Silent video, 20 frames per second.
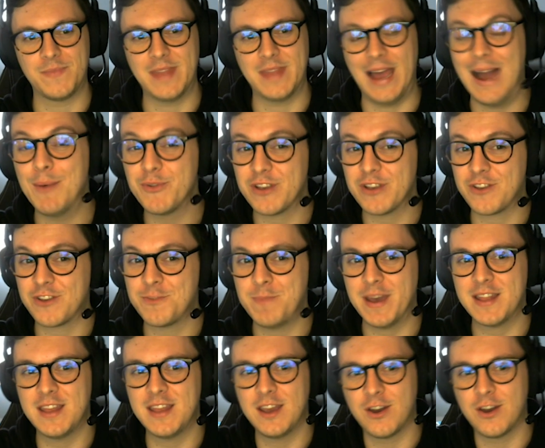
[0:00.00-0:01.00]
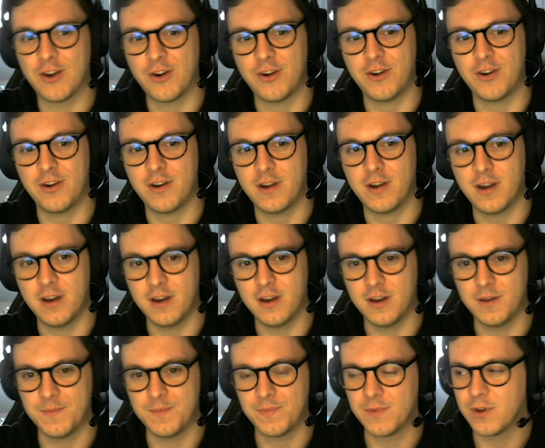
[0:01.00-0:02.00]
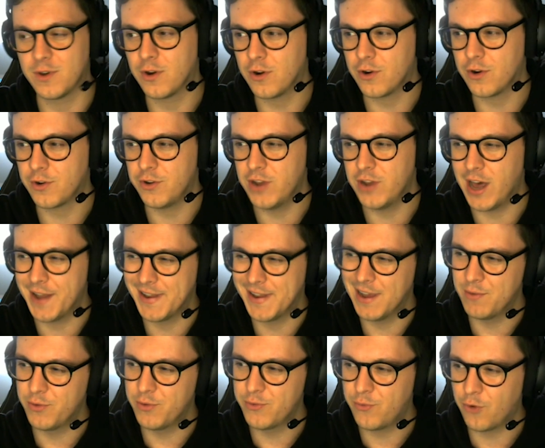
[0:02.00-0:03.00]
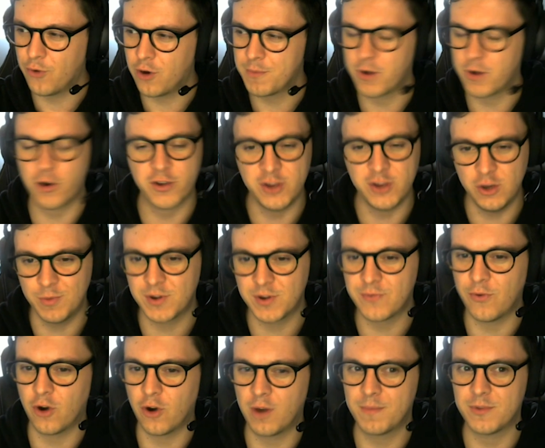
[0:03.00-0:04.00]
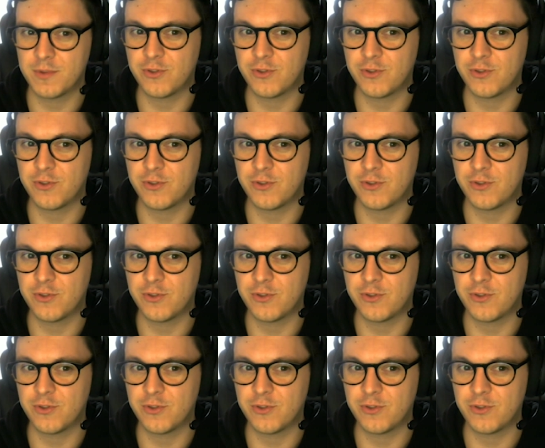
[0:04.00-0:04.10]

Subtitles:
I was expecting her her non-leveled form, her human form,